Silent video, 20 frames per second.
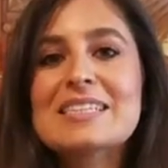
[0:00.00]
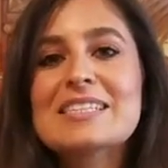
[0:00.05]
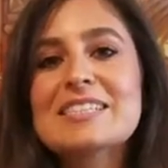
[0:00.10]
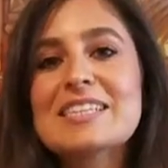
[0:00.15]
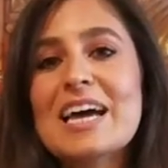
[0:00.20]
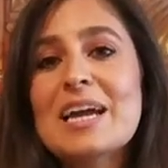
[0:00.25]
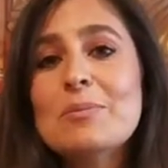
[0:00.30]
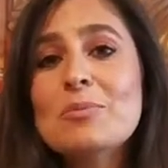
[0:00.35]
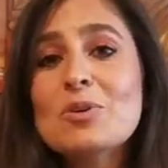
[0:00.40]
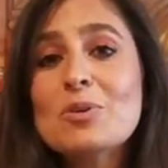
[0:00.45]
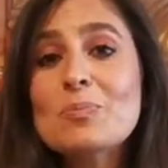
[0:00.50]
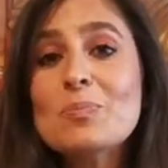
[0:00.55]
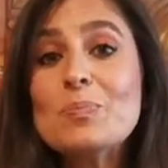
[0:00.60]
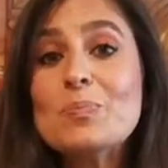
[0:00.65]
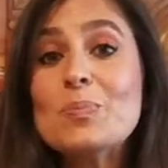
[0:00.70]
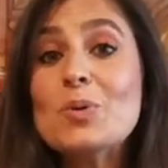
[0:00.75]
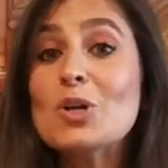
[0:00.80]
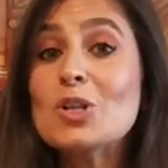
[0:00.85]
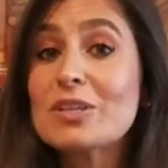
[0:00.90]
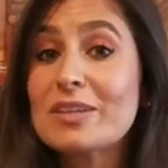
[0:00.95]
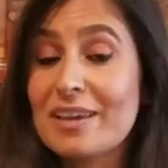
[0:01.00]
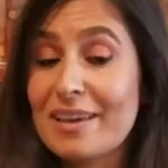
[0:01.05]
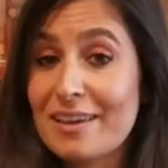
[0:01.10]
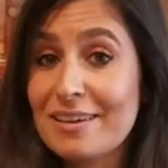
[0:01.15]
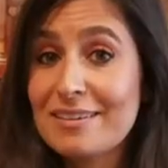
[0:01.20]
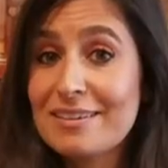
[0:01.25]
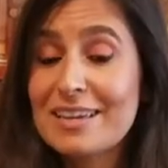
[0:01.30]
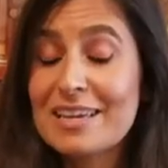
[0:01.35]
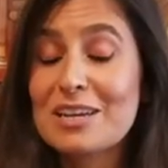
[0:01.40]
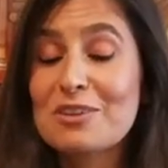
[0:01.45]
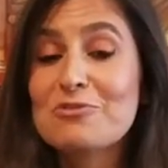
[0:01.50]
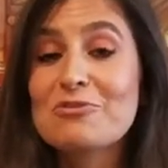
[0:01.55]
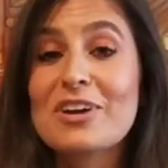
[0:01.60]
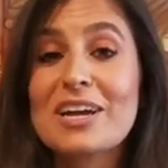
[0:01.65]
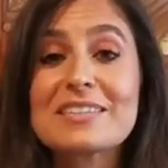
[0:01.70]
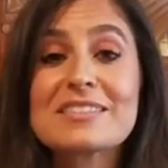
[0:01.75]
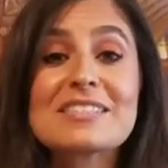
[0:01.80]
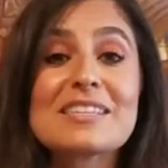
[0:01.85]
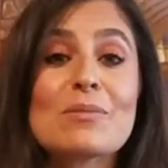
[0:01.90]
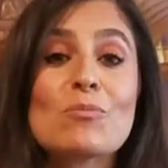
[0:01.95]
Cyberbullying can
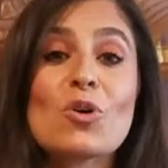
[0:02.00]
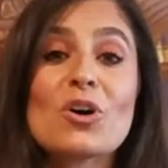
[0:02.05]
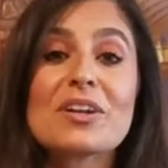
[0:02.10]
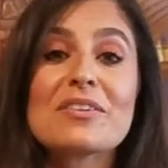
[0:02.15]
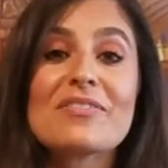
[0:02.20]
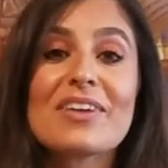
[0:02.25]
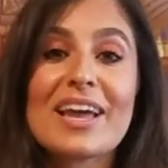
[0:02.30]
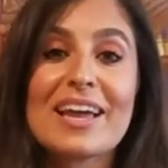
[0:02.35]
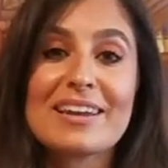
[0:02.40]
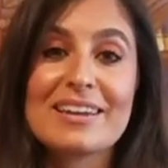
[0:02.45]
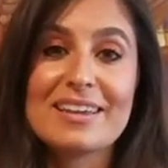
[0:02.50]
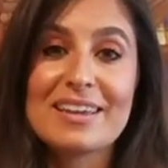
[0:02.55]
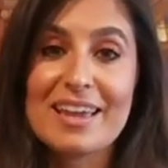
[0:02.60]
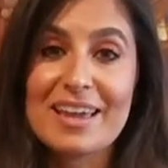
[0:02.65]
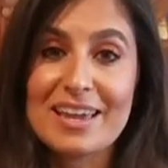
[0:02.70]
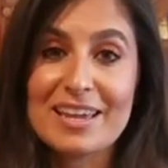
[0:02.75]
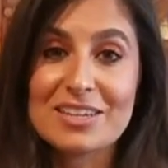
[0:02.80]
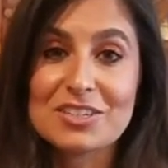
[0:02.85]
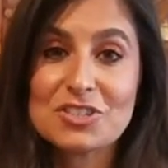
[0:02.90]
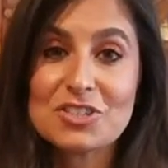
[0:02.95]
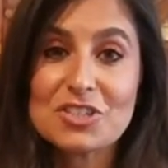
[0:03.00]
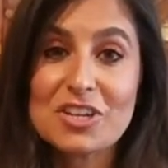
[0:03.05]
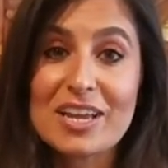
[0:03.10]
affect someone of any age,